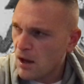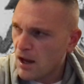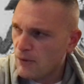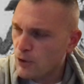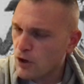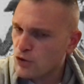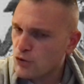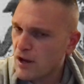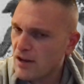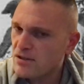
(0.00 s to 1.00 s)
every
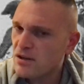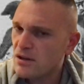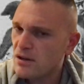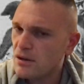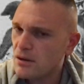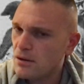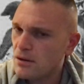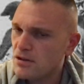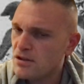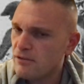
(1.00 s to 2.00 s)
country has a
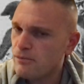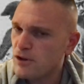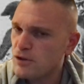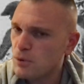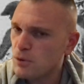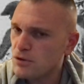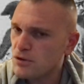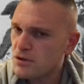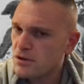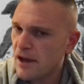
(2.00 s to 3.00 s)
set of principles
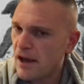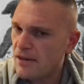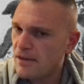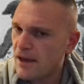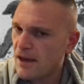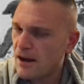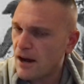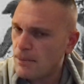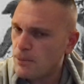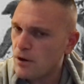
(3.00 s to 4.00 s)
that they
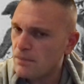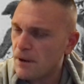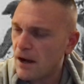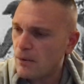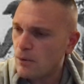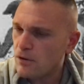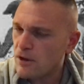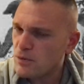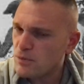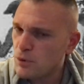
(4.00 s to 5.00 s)
operate by, whether
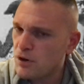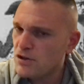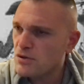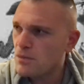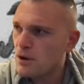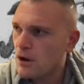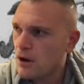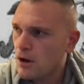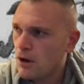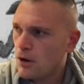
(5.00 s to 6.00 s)
that's Buddhism,
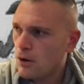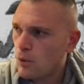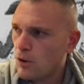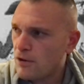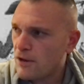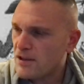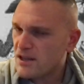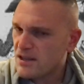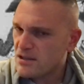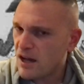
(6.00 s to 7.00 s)
whether that's
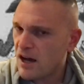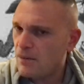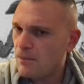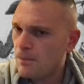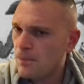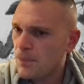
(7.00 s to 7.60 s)
Islam,